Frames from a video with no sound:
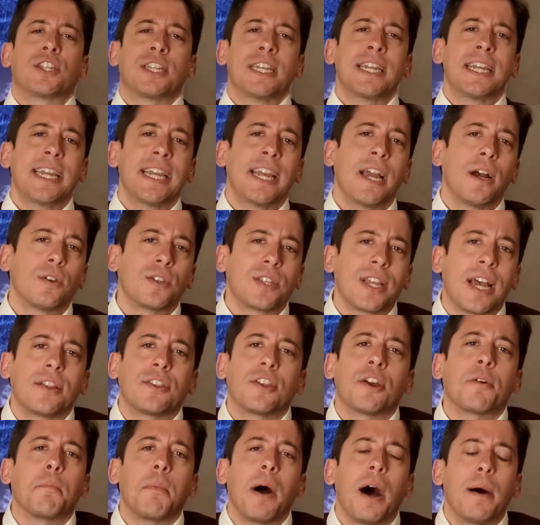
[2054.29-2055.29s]
CEOs
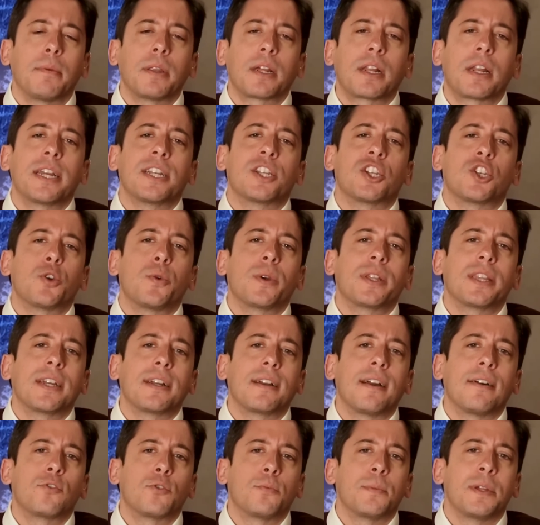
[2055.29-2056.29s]
out there publicly suing
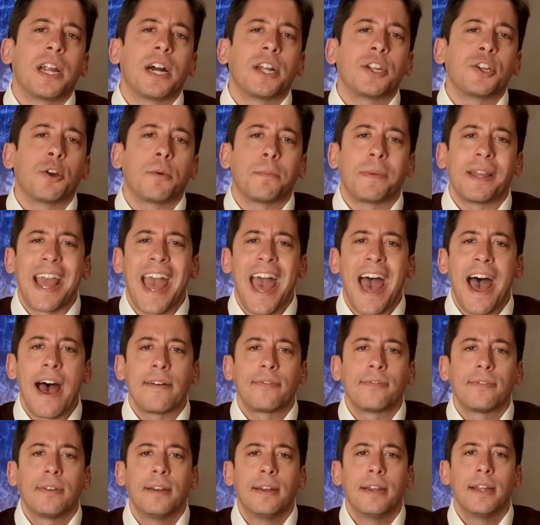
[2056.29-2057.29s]
the government on your
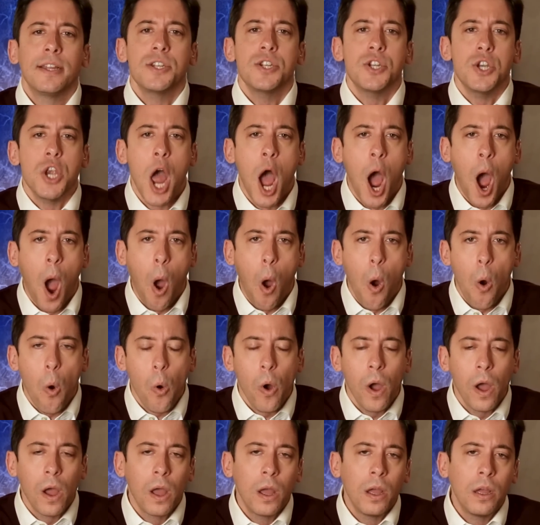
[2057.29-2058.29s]
behalf?
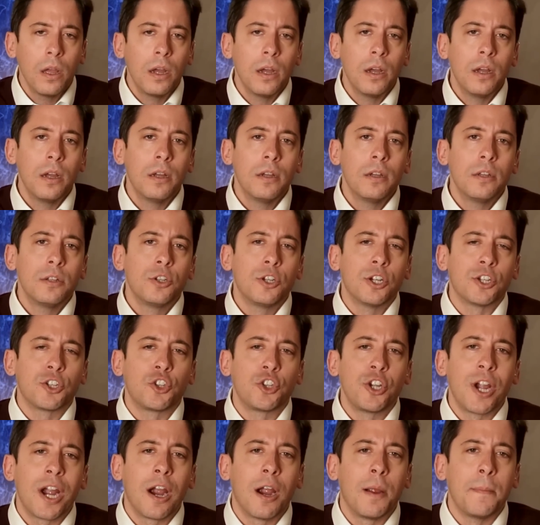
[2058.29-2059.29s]
No,
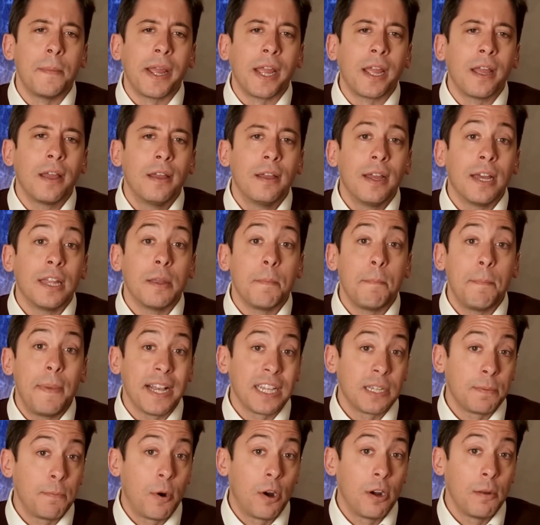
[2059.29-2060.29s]
just Jeremy. And the
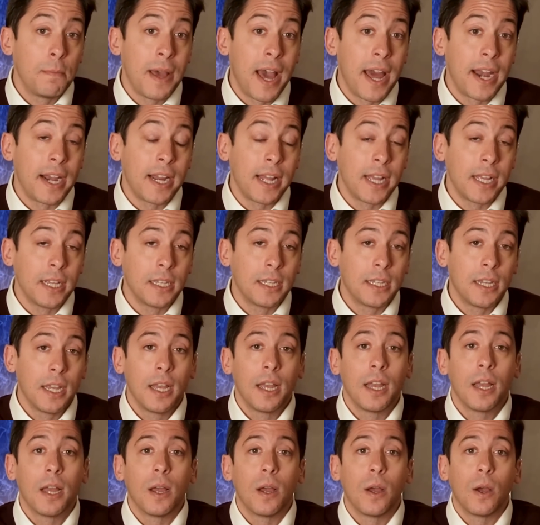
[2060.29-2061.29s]
best part about it is
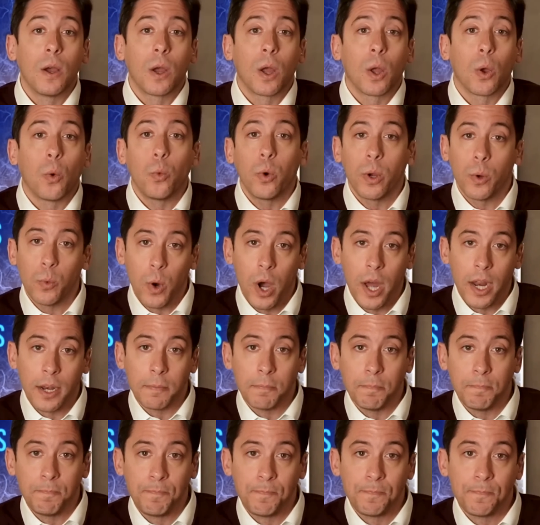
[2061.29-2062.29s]
we
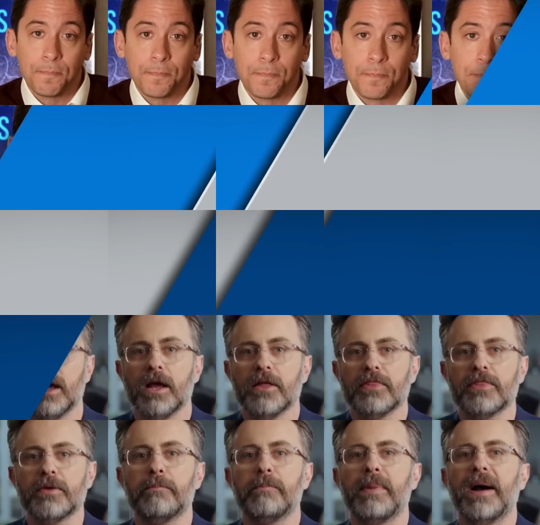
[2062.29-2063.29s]
won.
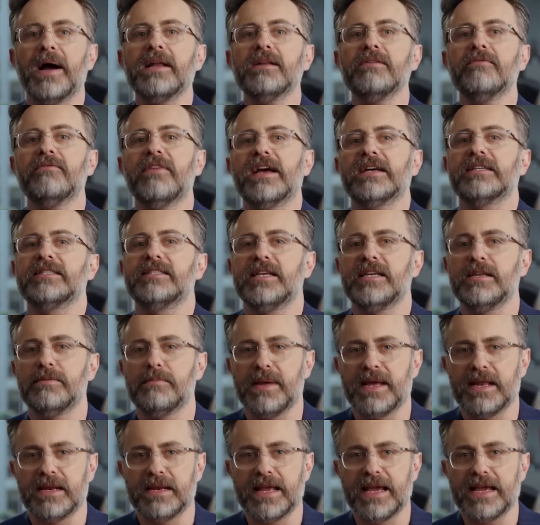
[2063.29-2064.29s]
The Biden
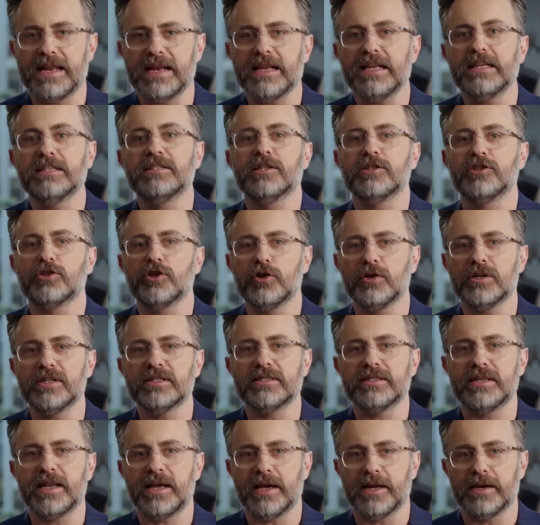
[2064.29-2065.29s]
vaccine mandate is as good
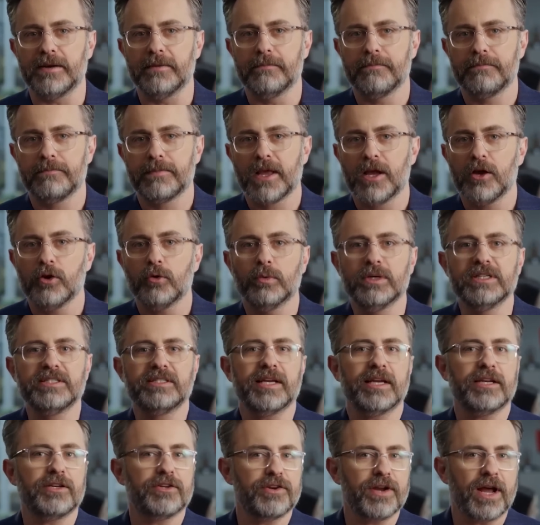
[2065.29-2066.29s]
as dead. We
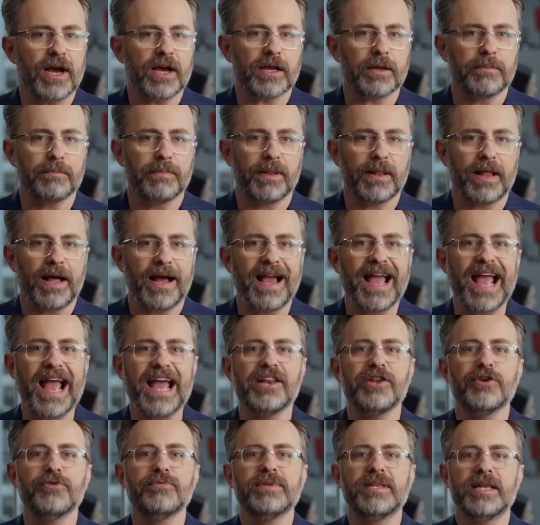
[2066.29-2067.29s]
said do not comply,
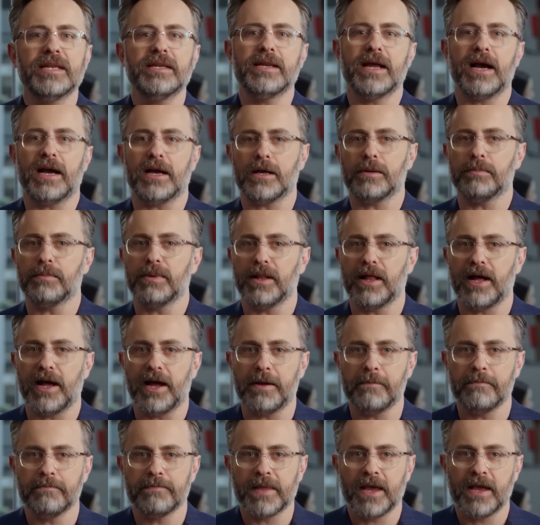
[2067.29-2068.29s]
and you did not
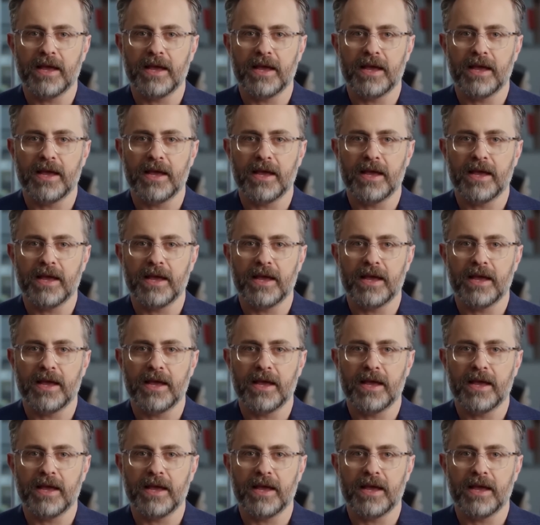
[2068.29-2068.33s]
comply.